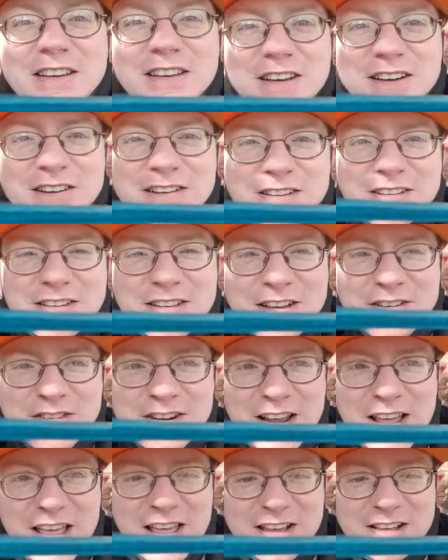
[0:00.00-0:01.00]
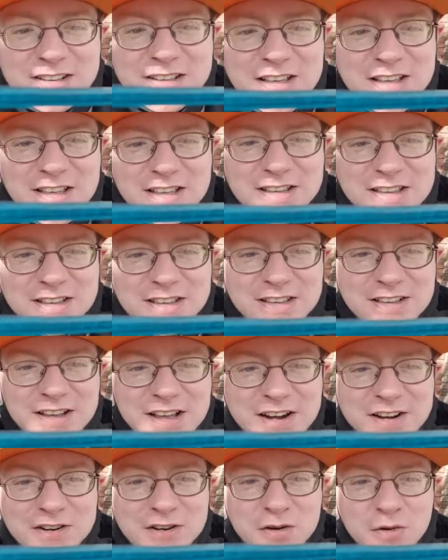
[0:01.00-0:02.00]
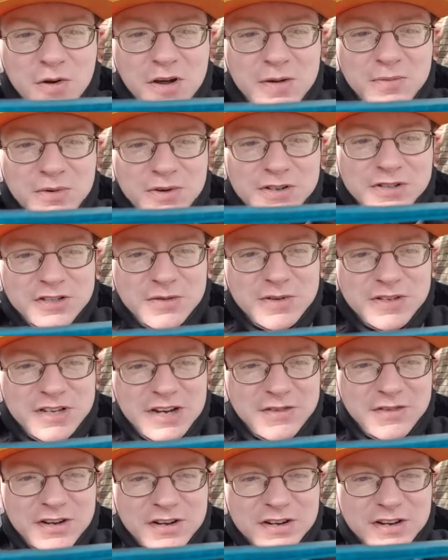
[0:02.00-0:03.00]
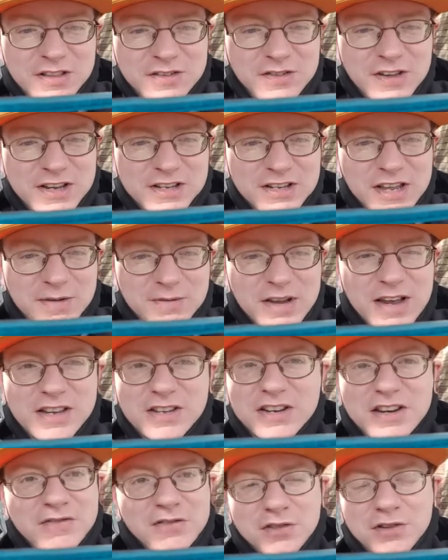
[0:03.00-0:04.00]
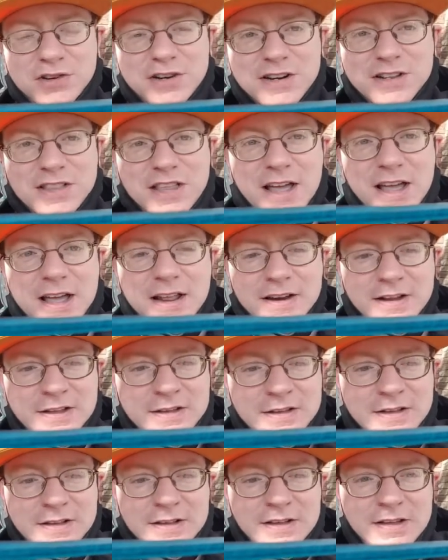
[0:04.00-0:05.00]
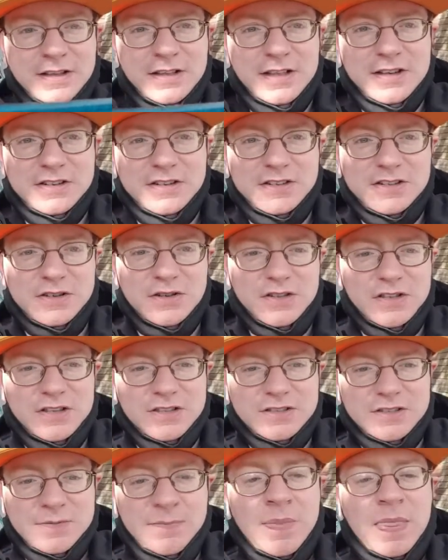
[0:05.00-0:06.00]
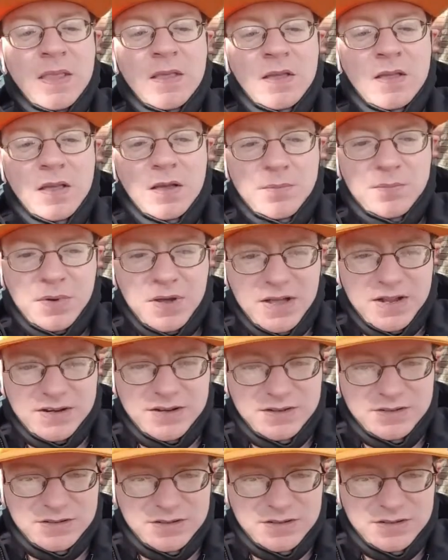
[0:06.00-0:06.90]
we go. I want to angle. I don't know why I'm putting so much effort into the face cam. guys aren't even looking at that. Let's just do this. But